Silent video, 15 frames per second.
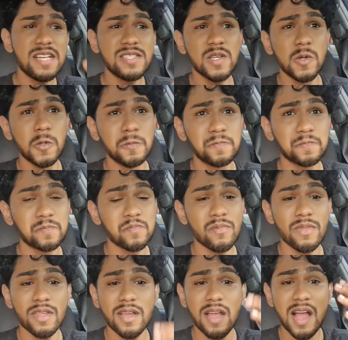So,
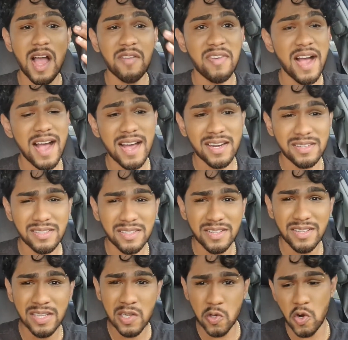I've had
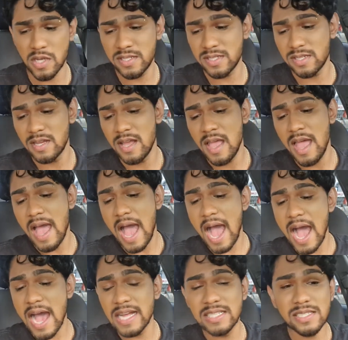the crust,
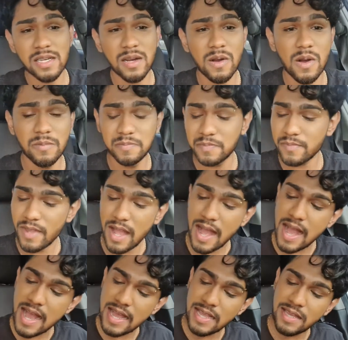and
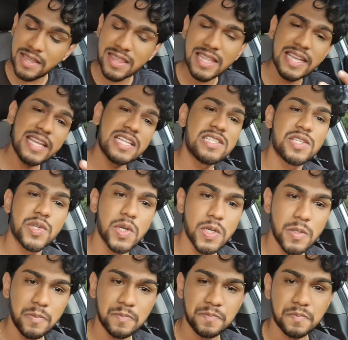I think it's
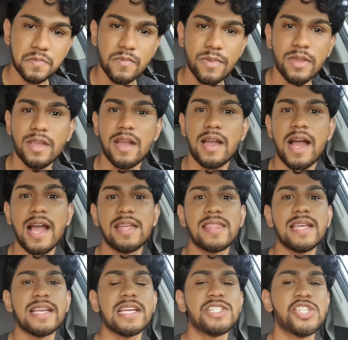good. I
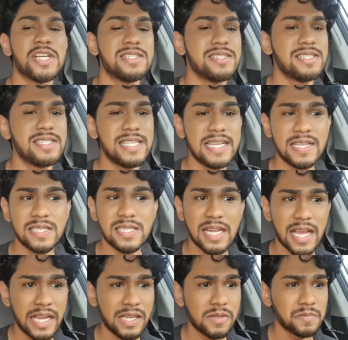think it just tastes
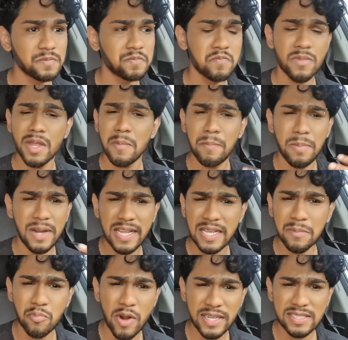like
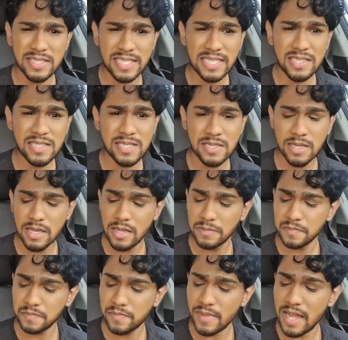plain breadsticks.
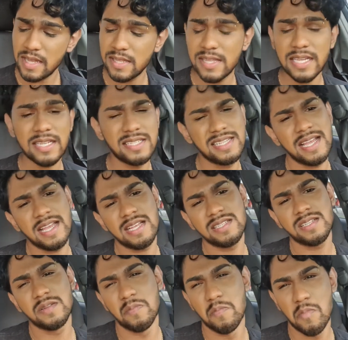I think there
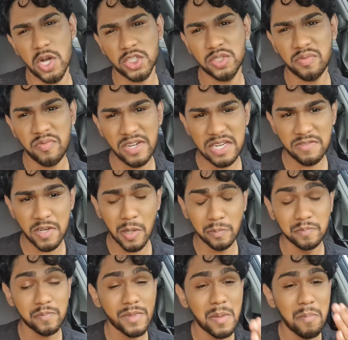isn't much
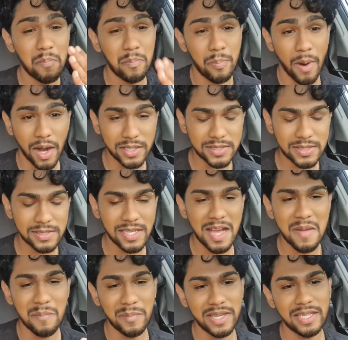flavor. But
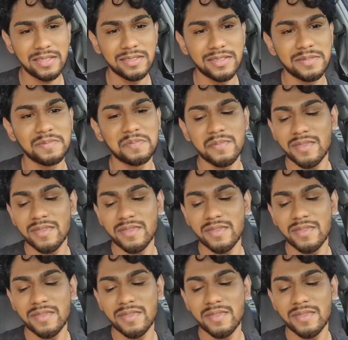I mean,